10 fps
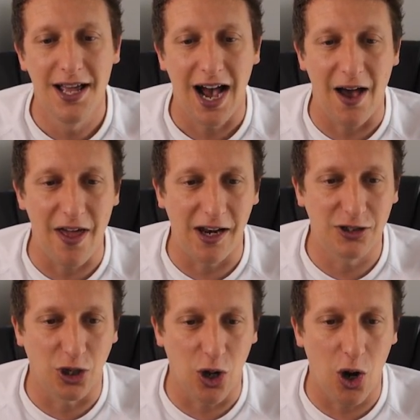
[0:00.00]
and then a
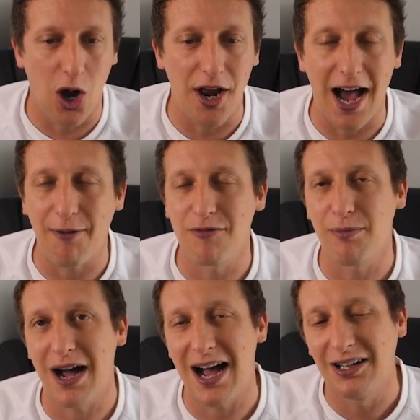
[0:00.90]
Dalot and
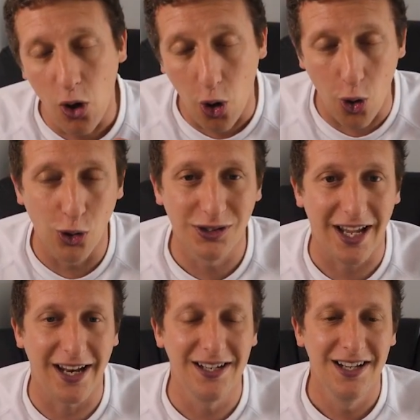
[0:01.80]
Amrabat
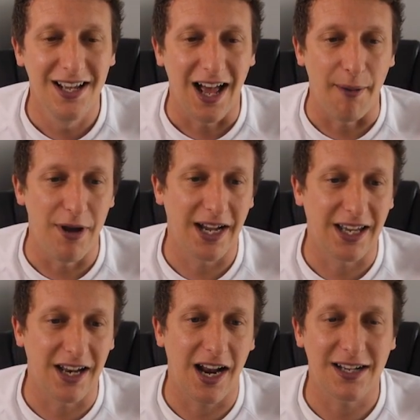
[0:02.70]
holding and making
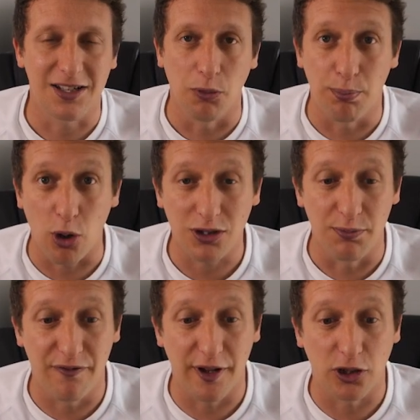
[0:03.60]
a nice little box
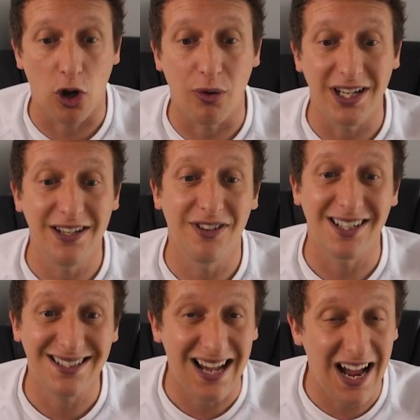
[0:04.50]
midfield, or even
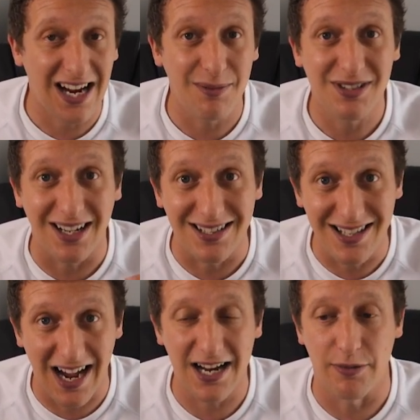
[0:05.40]
at times a
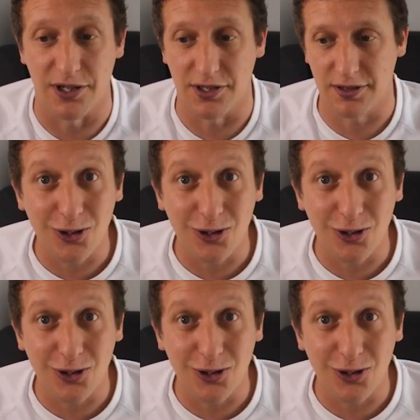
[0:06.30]
diamond.